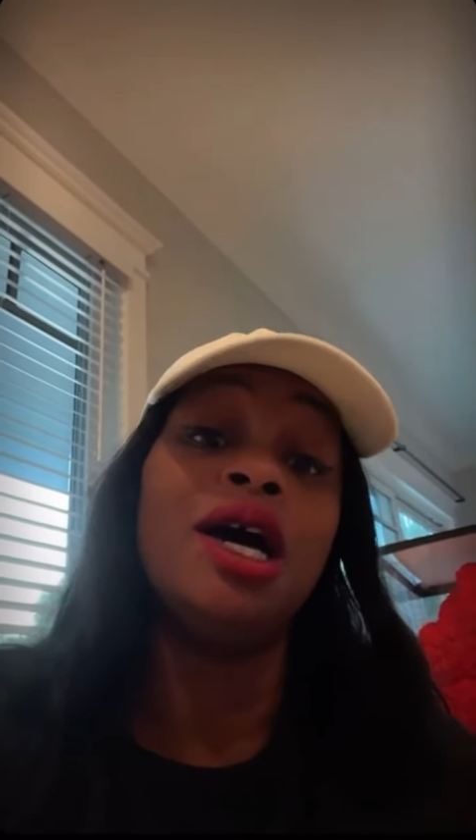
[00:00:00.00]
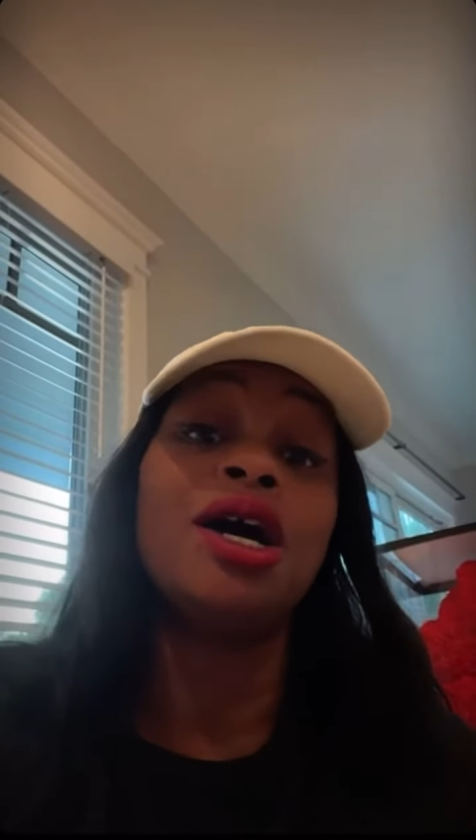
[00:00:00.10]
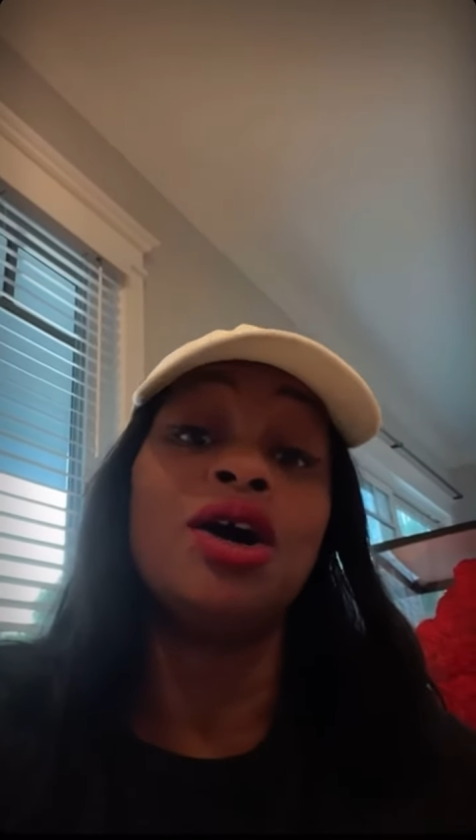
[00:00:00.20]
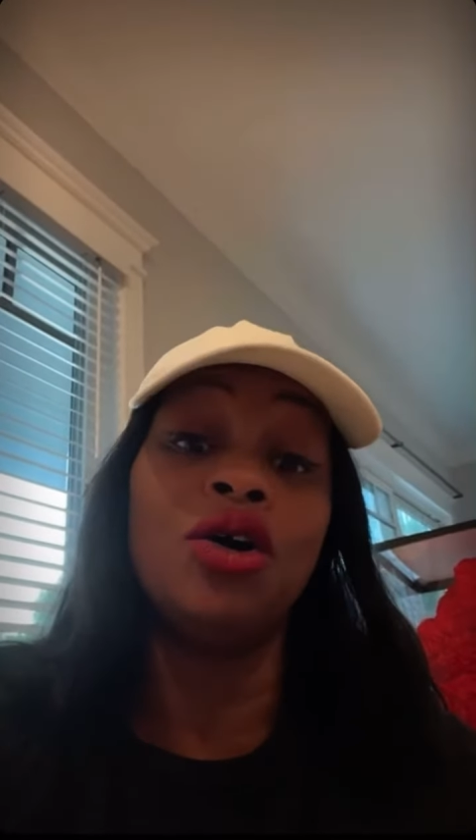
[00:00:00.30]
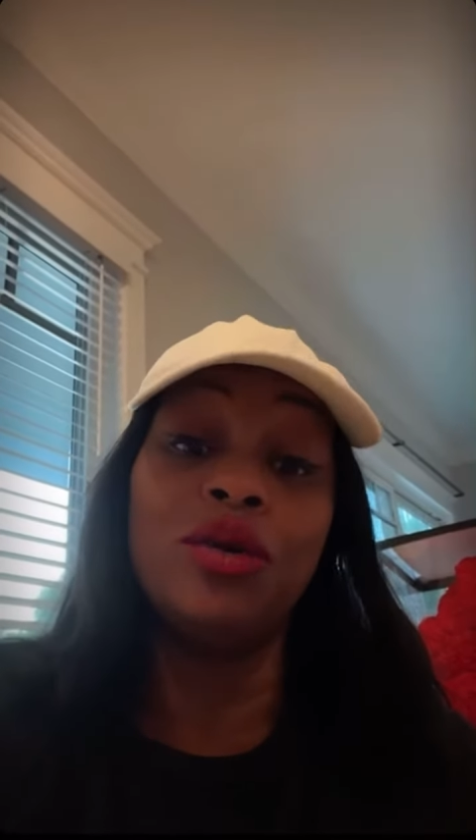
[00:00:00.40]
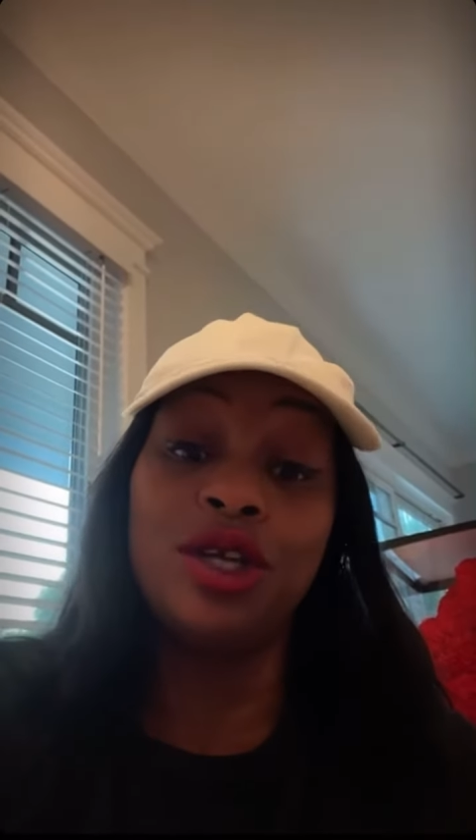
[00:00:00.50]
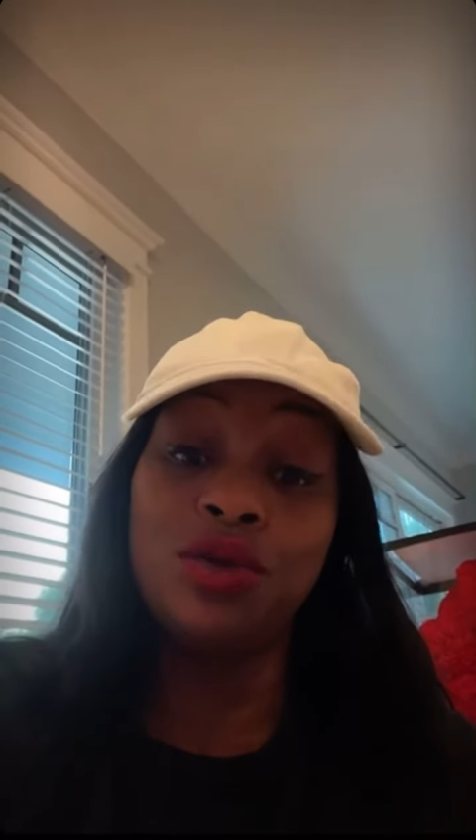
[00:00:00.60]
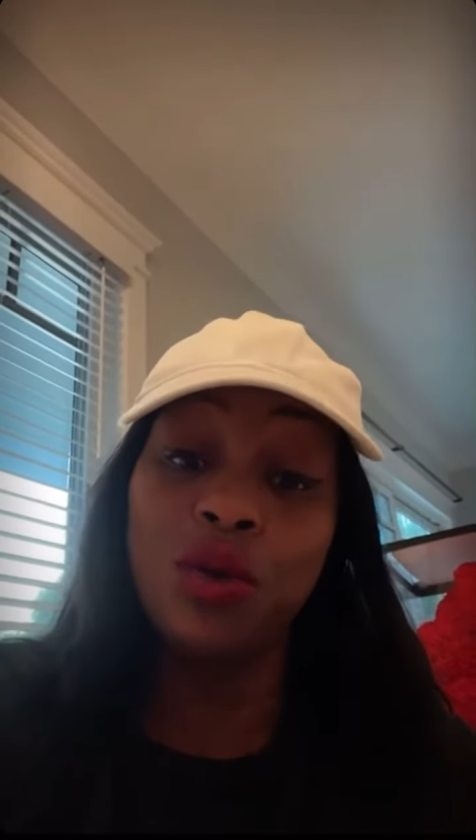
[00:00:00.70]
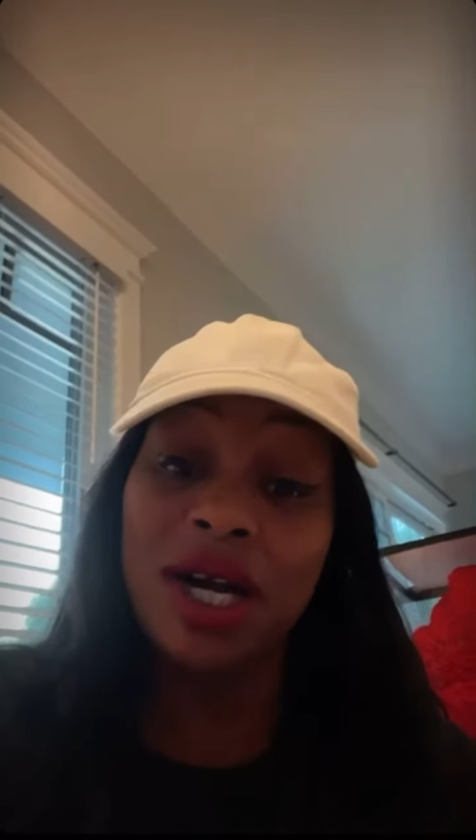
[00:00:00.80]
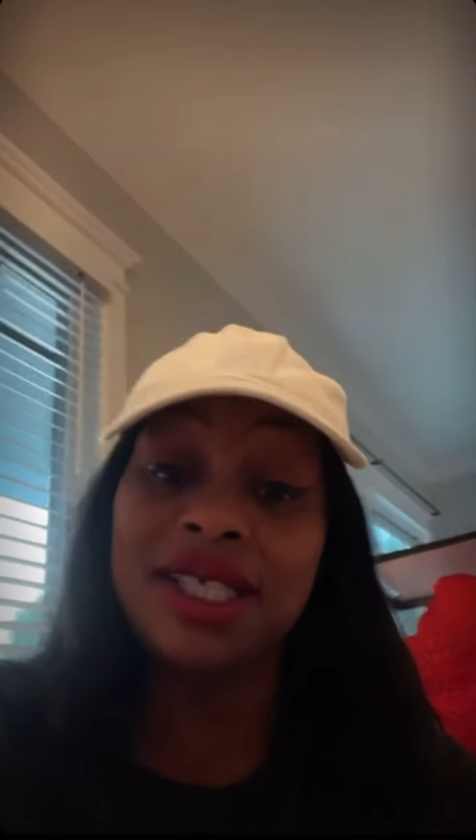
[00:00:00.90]
Go where you
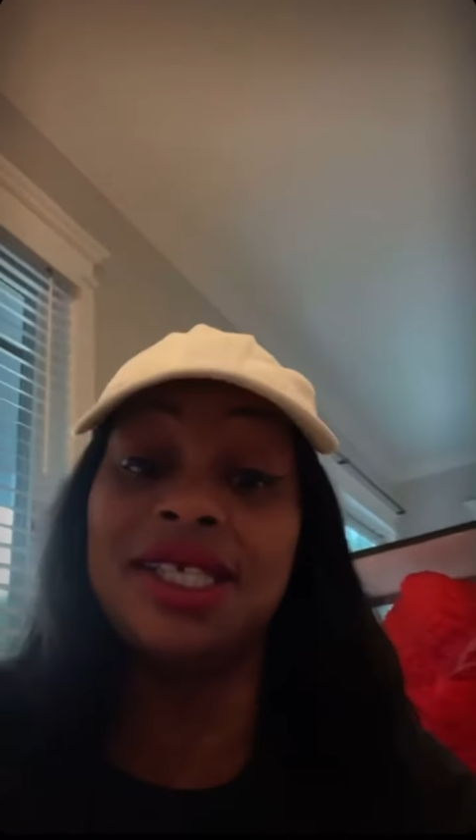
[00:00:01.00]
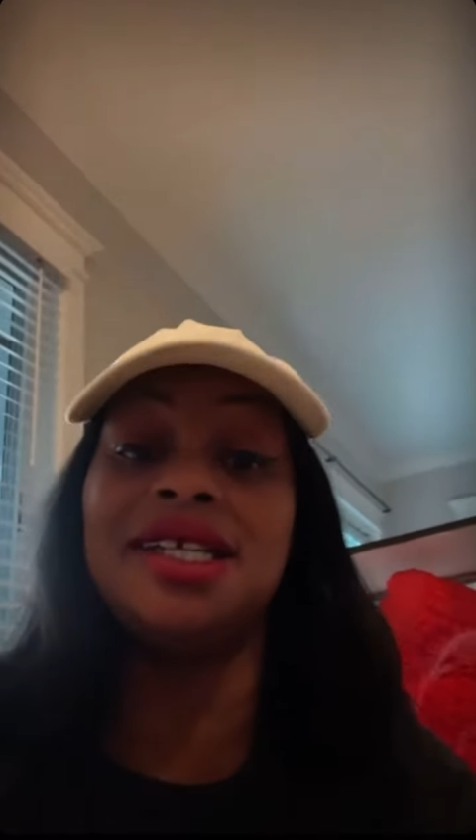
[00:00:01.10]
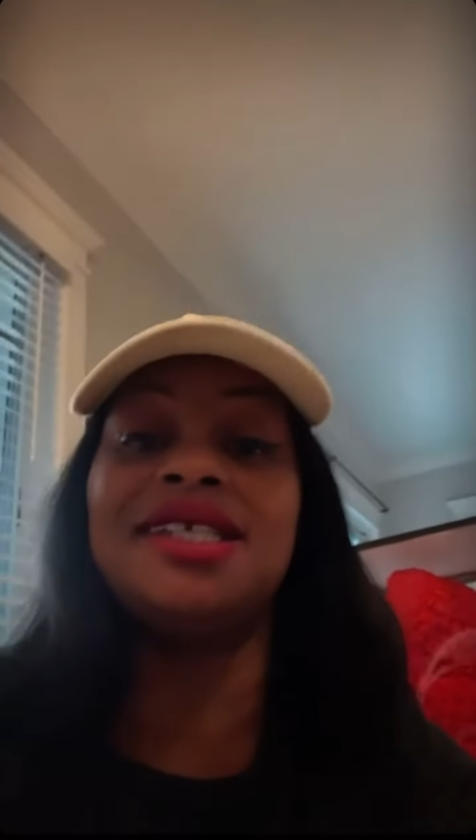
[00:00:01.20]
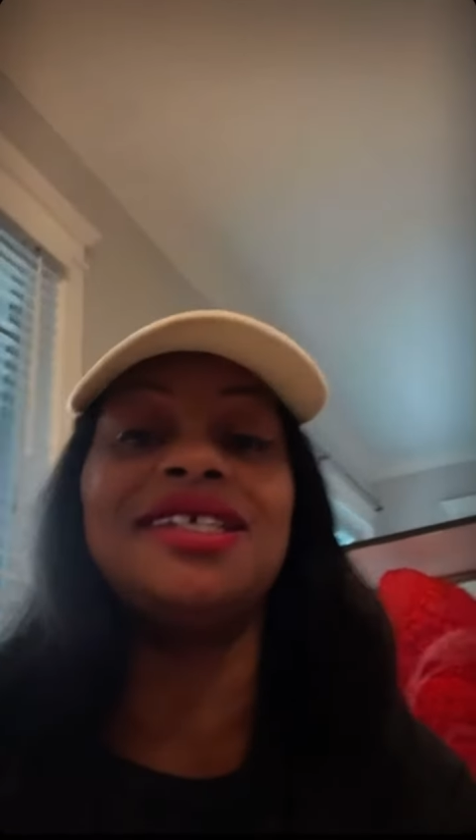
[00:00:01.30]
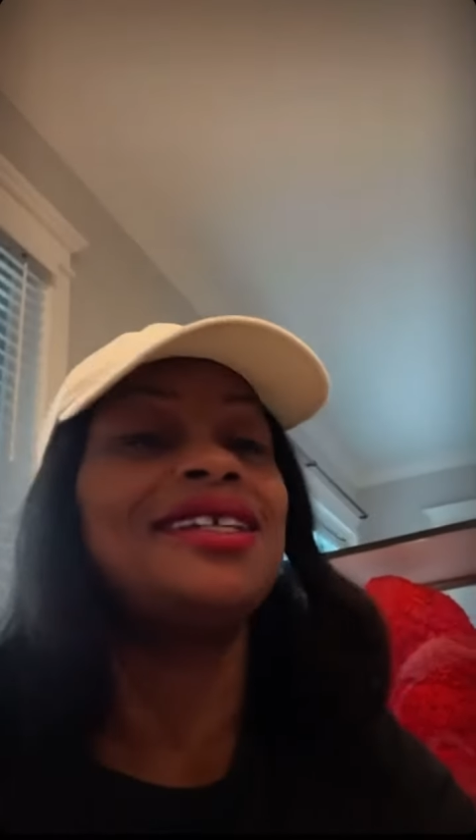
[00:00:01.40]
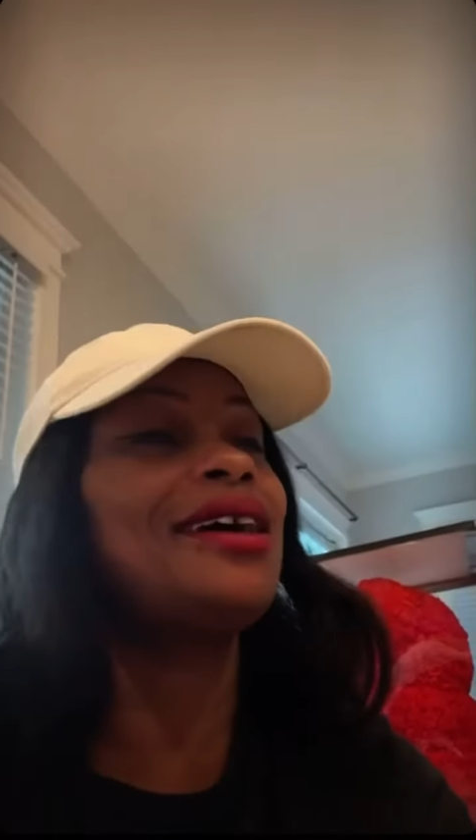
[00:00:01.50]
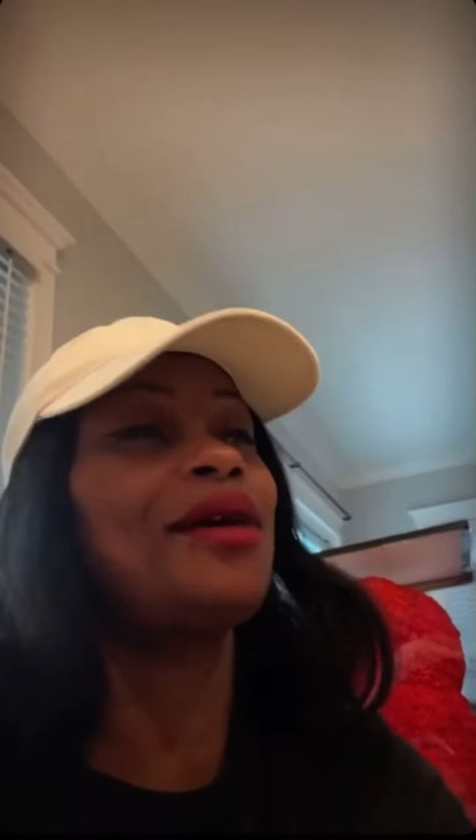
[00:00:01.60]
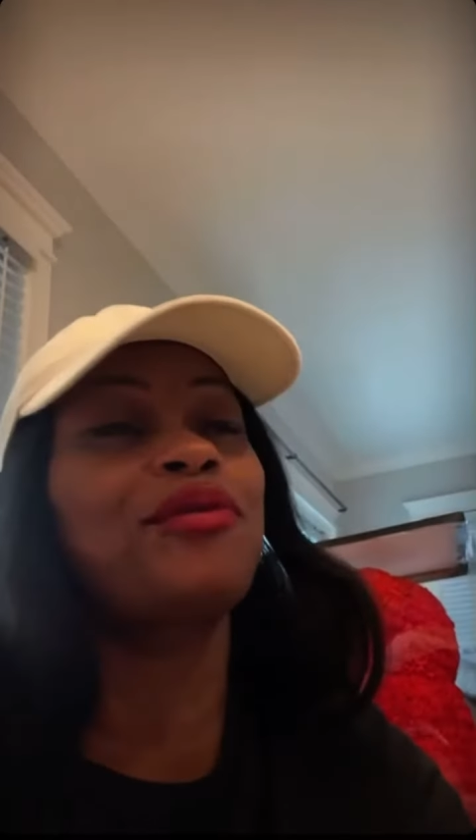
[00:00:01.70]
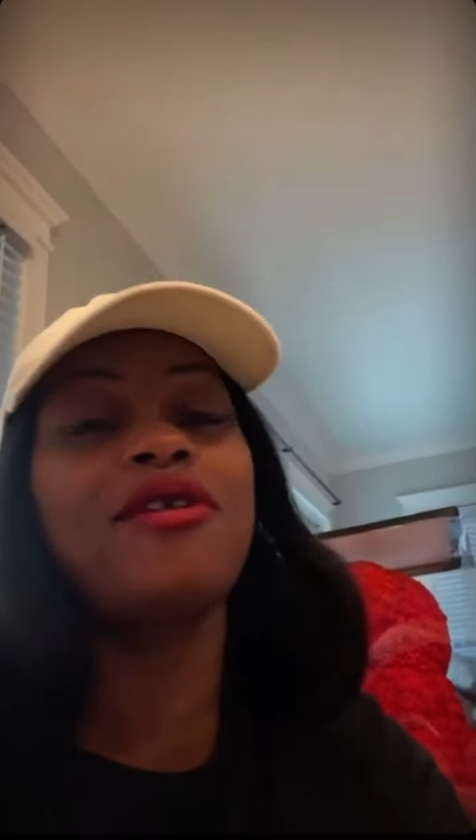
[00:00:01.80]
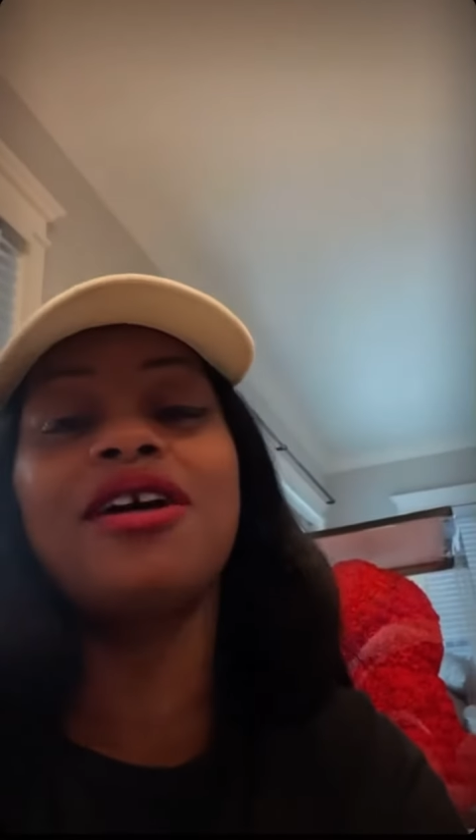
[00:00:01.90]
want it. I
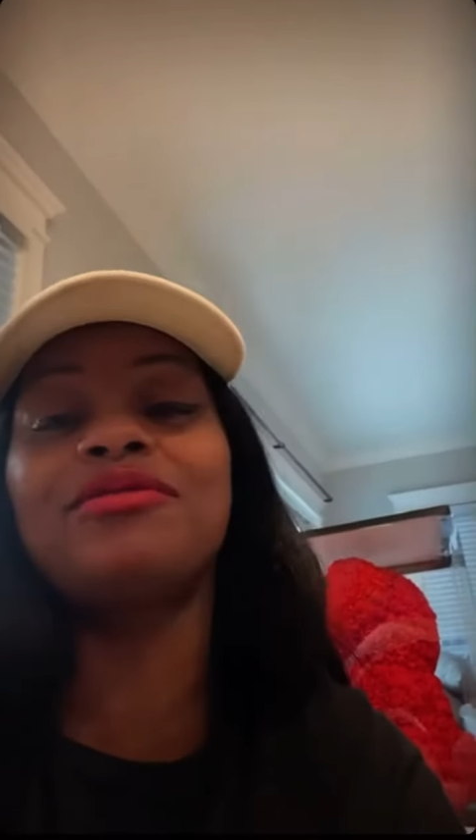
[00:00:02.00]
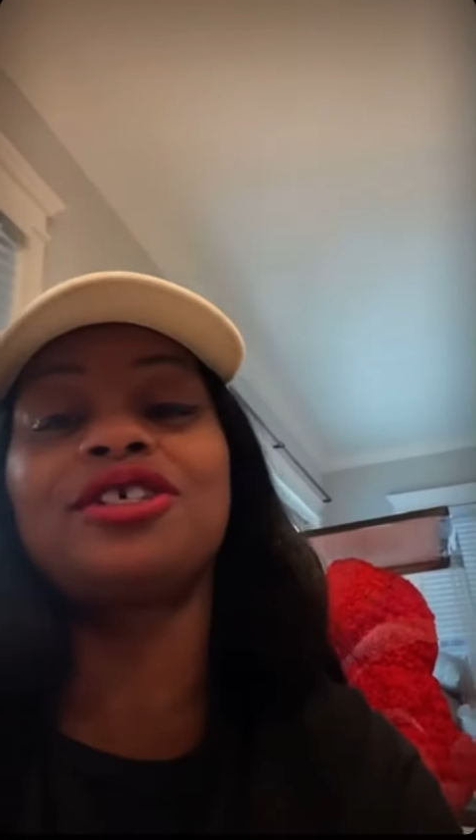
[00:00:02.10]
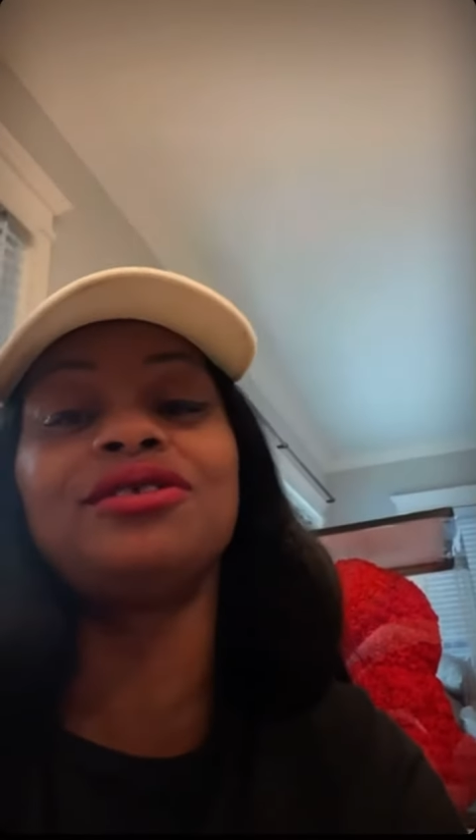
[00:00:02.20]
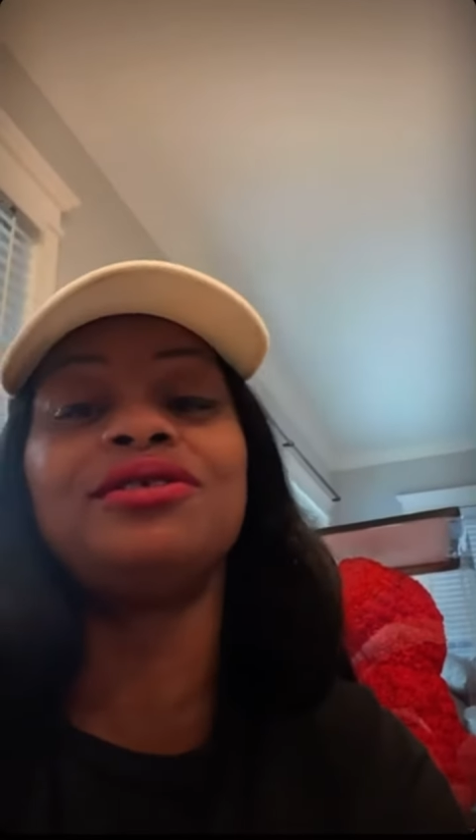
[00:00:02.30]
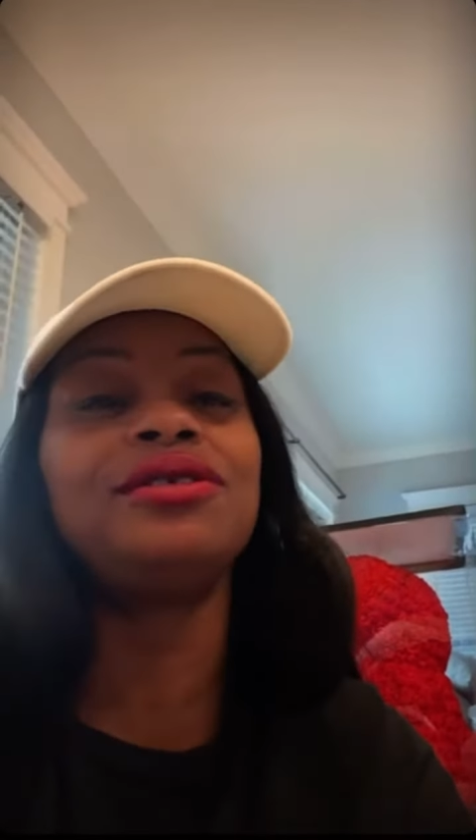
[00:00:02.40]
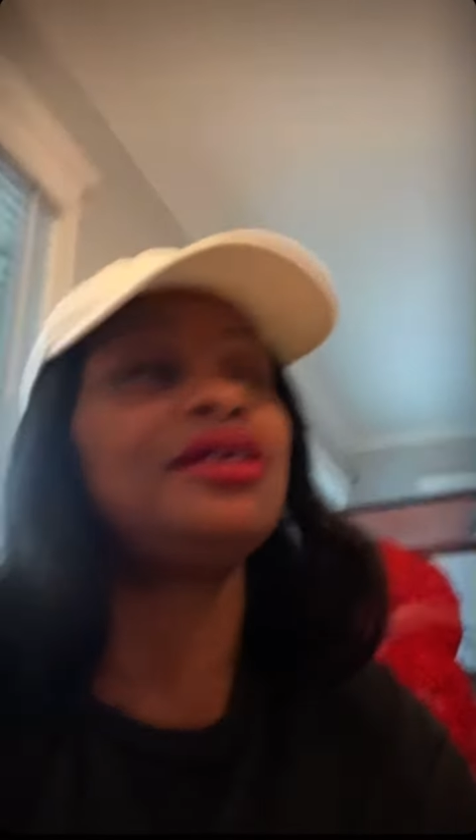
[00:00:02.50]
promise you.